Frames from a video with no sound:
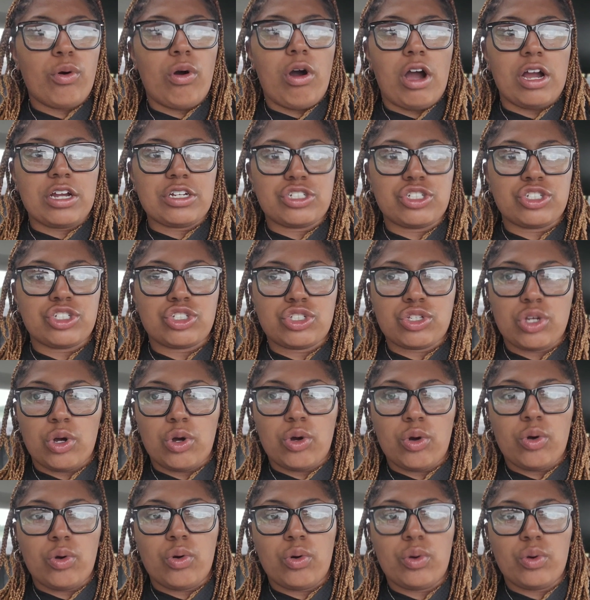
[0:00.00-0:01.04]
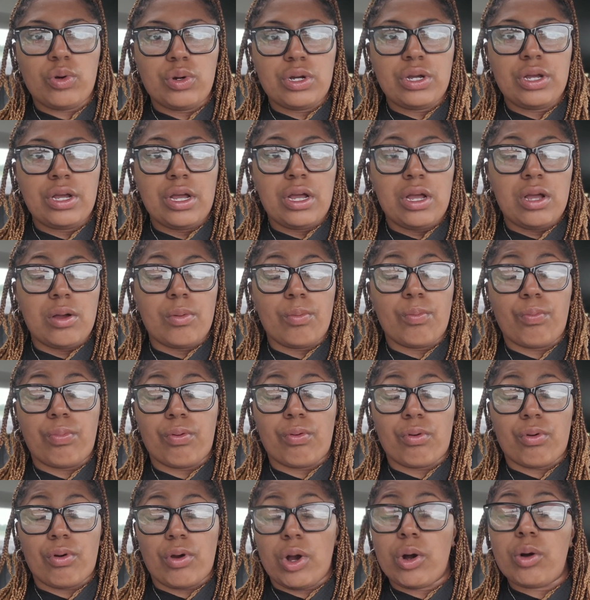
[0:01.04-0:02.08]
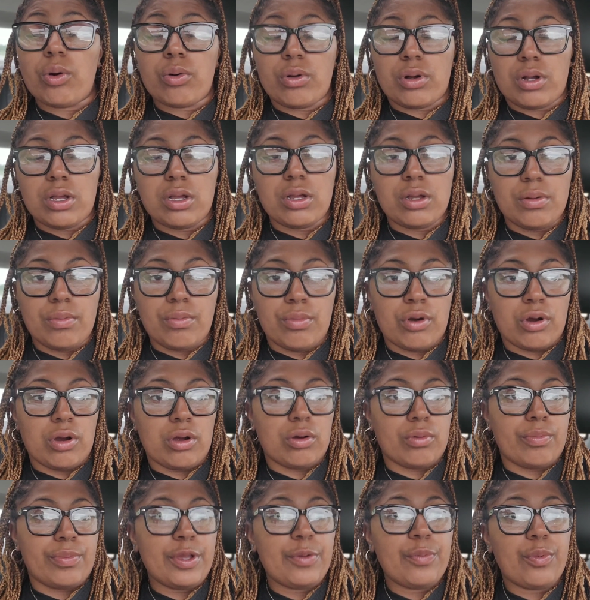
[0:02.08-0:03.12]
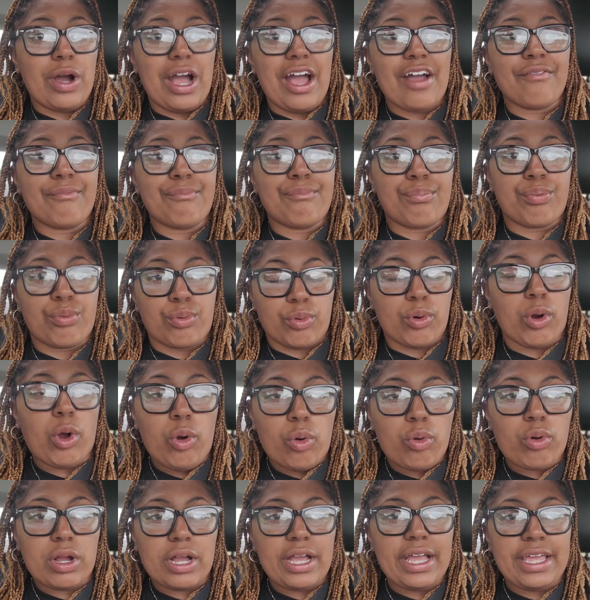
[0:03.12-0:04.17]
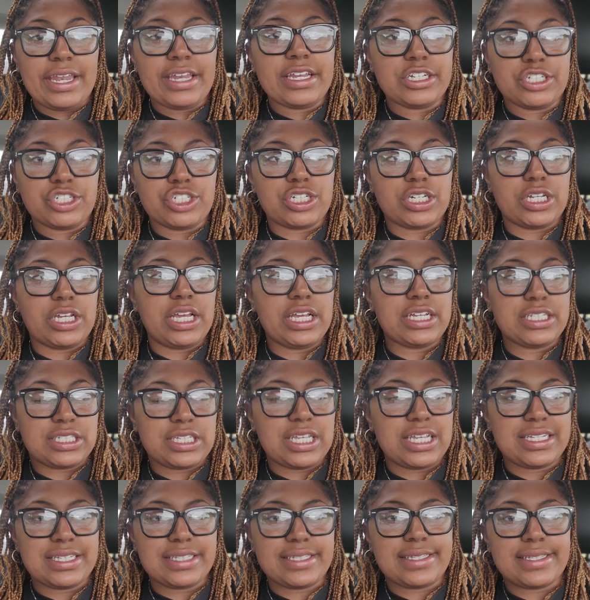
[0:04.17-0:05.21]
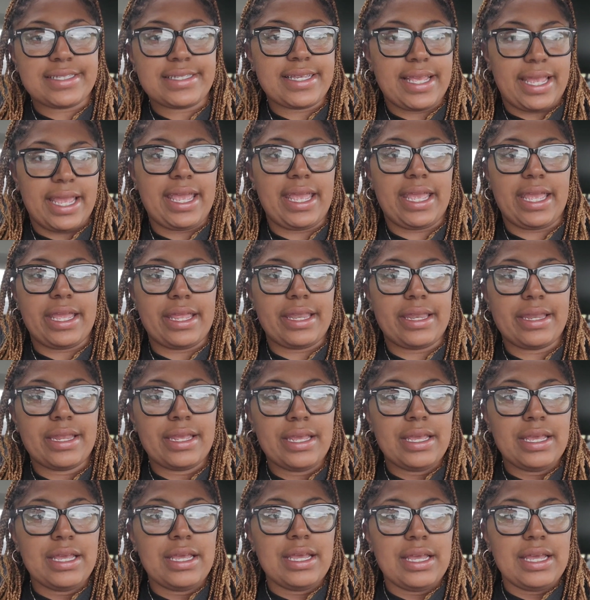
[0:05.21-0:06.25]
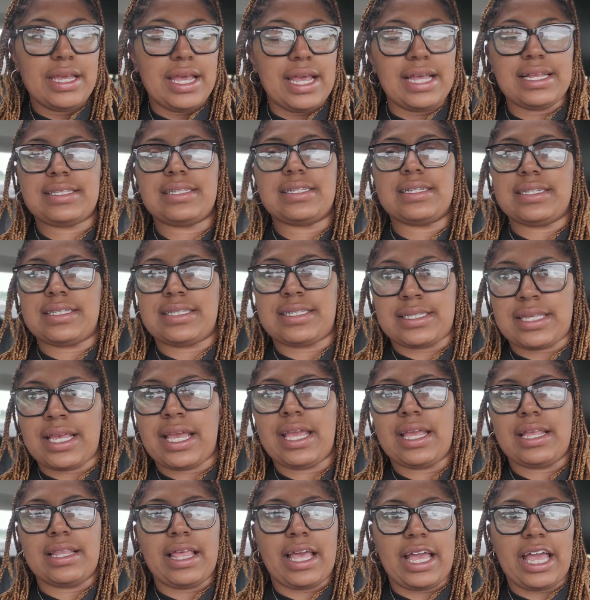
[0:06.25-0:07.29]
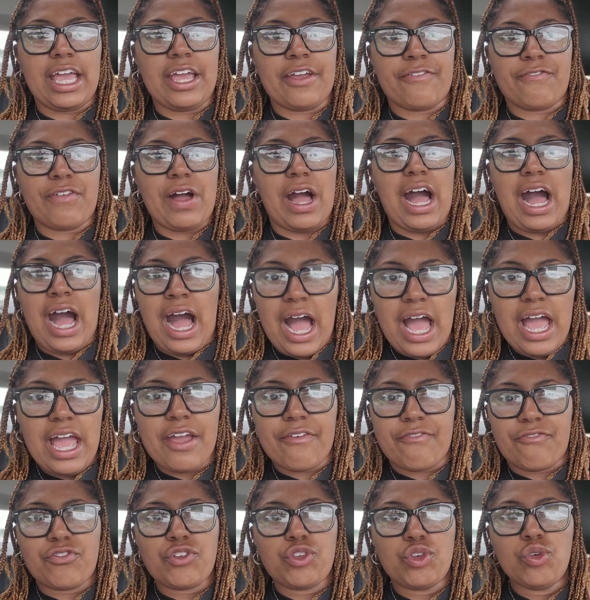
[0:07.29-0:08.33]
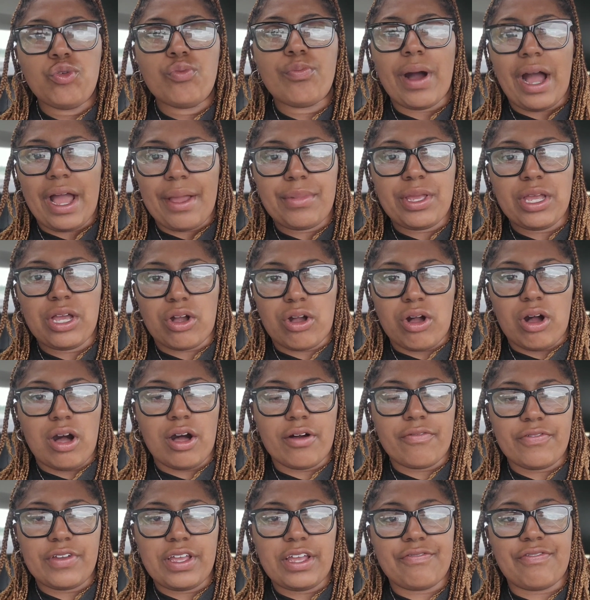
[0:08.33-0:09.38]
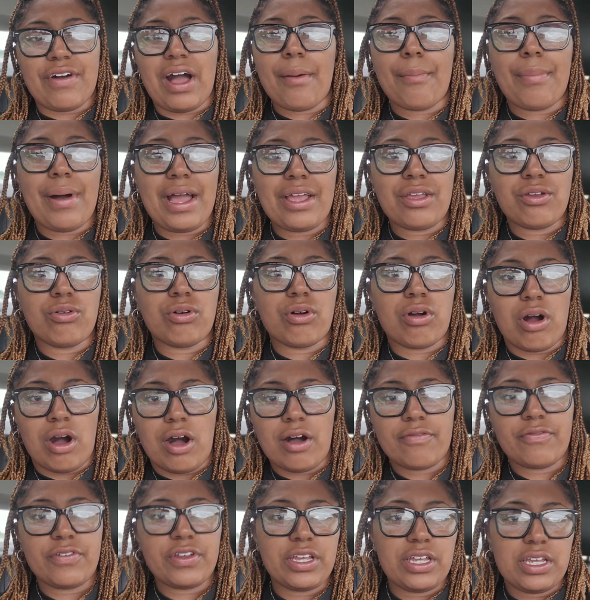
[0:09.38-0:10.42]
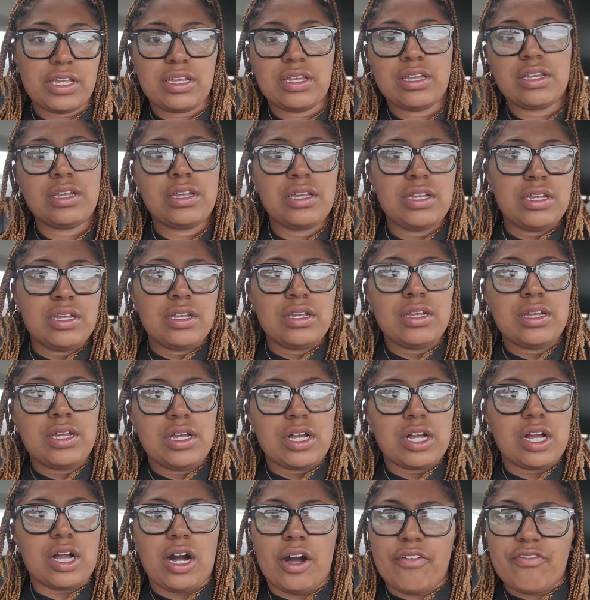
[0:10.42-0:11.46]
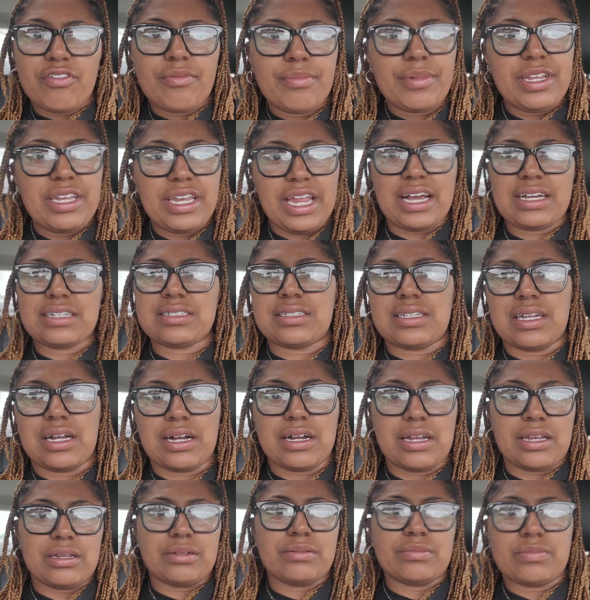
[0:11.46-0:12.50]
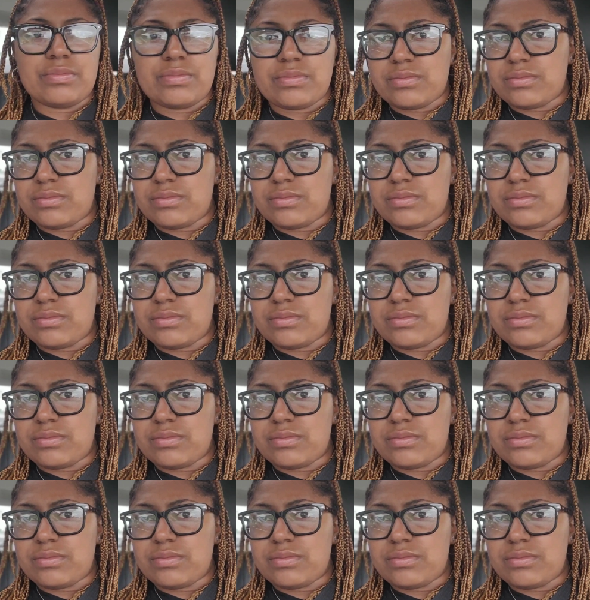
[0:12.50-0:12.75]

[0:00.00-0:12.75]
are so broke, bro. People have broke energy. It's insane. It's insane. Like if I if you buy me a coffee, if I buy you a coffee, cover me next time.